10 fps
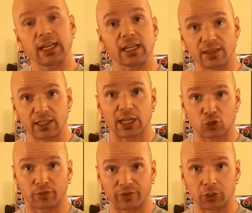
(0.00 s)
in the
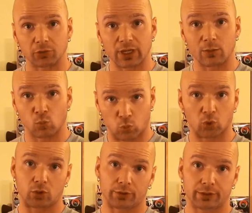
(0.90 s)
actual video game
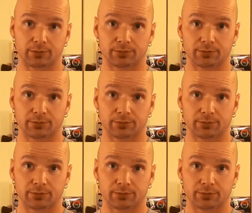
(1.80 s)
world.